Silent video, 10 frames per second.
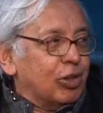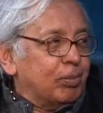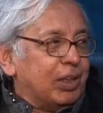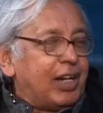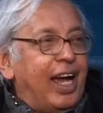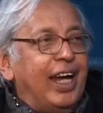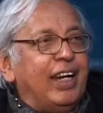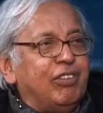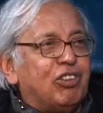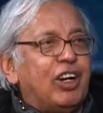but I
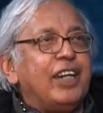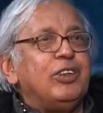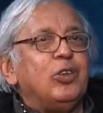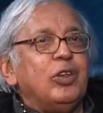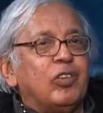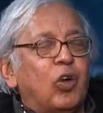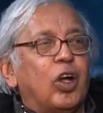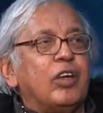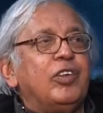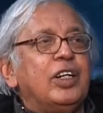have tried to
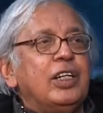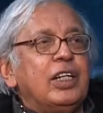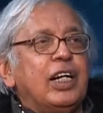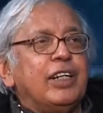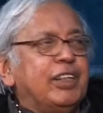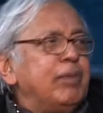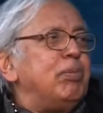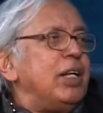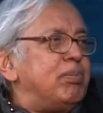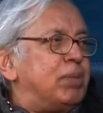evolve a
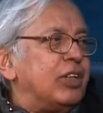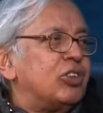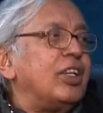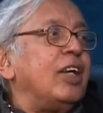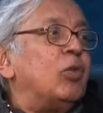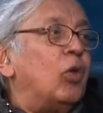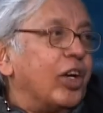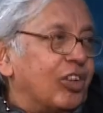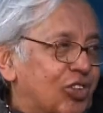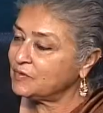deeply personal
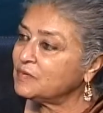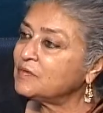voice.